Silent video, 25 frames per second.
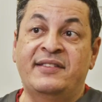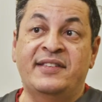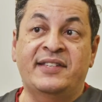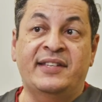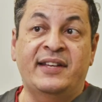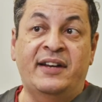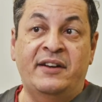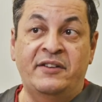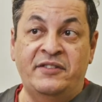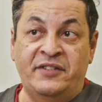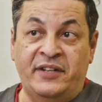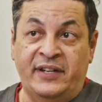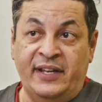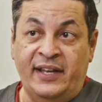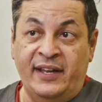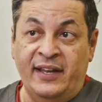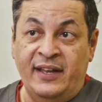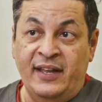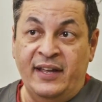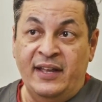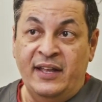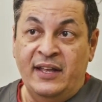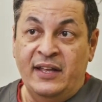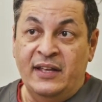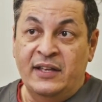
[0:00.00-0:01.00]
Surgery.
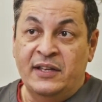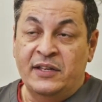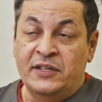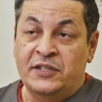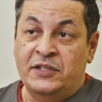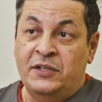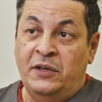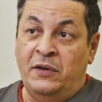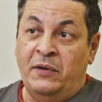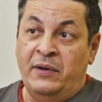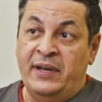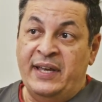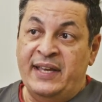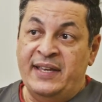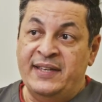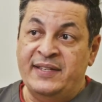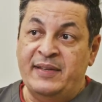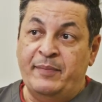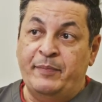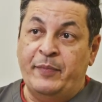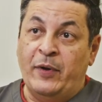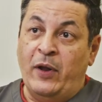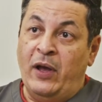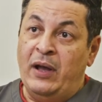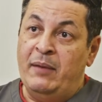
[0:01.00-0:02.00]
So is the
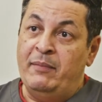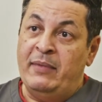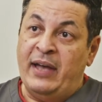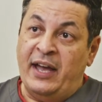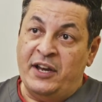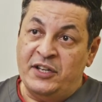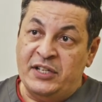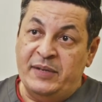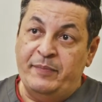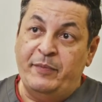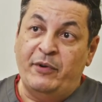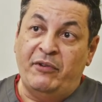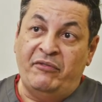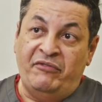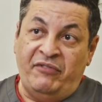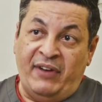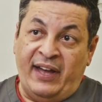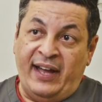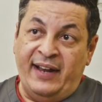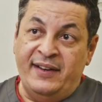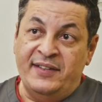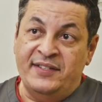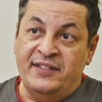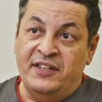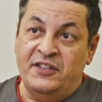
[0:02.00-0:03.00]
program actually
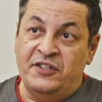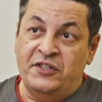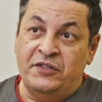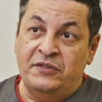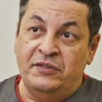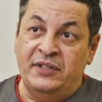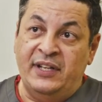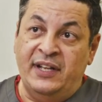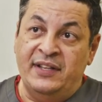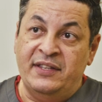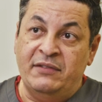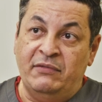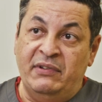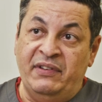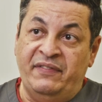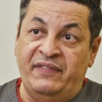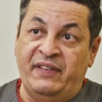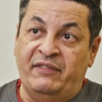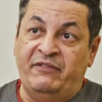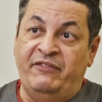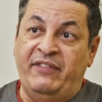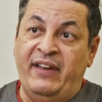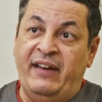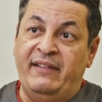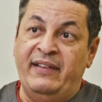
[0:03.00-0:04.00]
provides the students with a
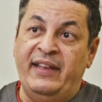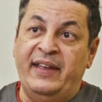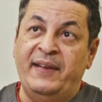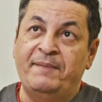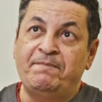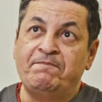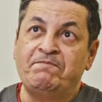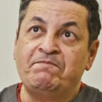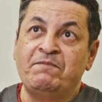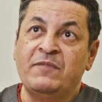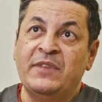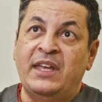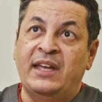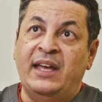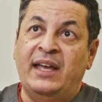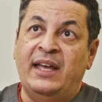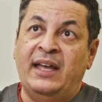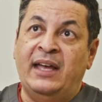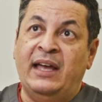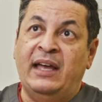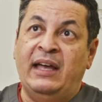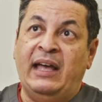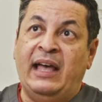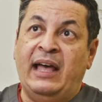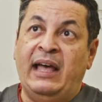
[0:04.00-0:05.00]
very
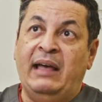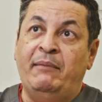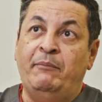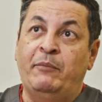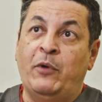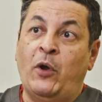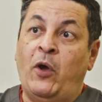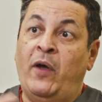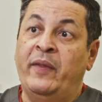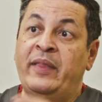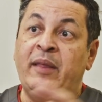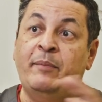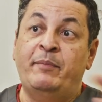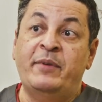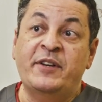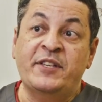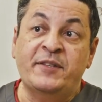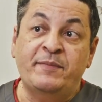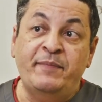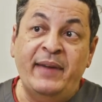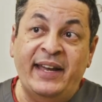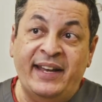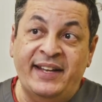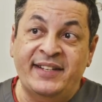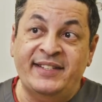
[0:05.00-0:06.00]
broader
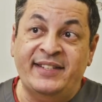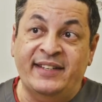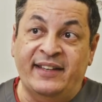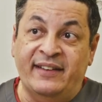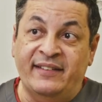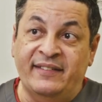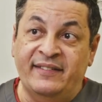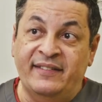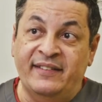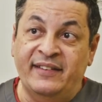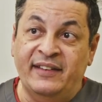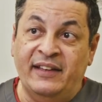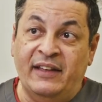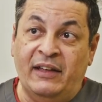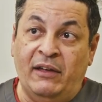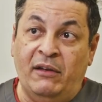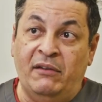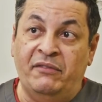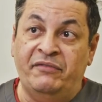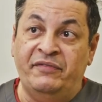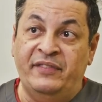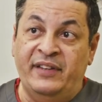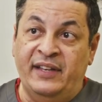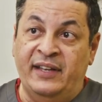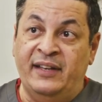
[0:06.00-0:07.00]
perspective
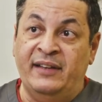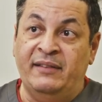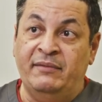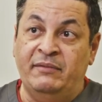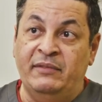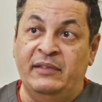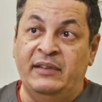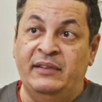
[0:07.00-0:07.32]
of the